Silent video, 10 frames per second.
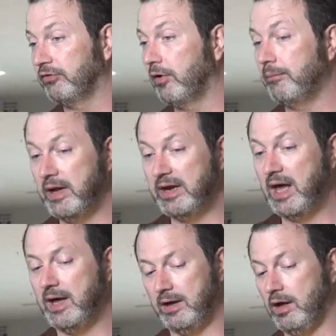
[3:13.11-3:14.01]
because some may
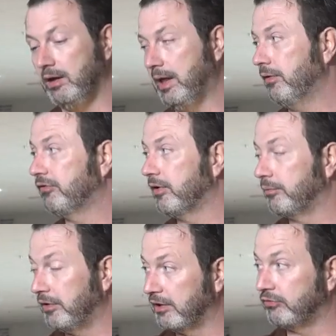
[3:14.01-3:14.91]
not allow
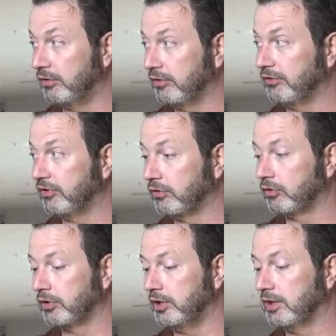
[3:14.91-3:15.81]
something as
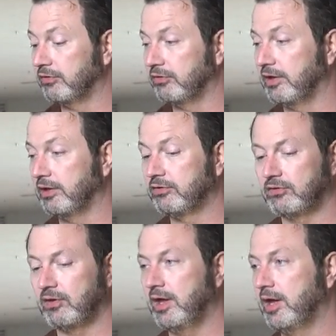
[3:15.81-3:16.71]
realistic looking as
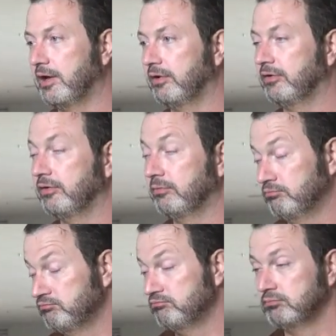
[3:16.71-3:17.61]
this,
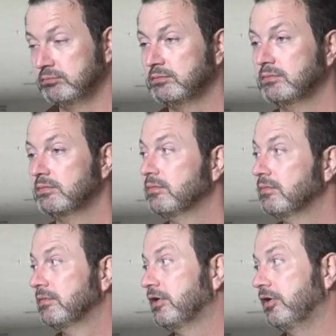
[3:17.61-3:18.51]
and
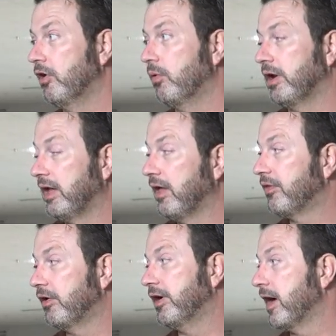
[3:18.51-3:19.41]
you don't want to
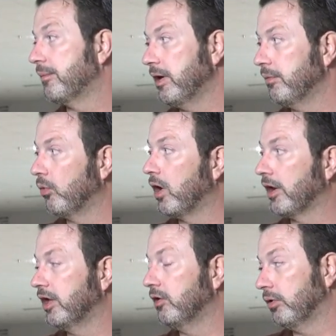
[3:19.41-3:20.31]
get there and not be able to
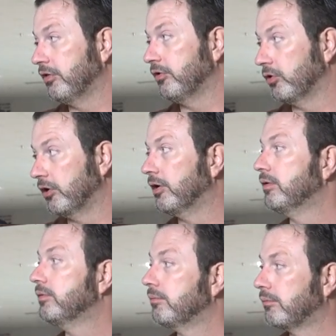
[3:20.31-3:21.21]
walk in with
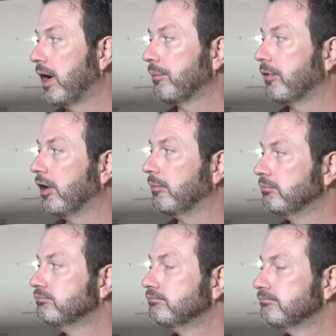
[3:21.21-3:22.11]
your prop gun.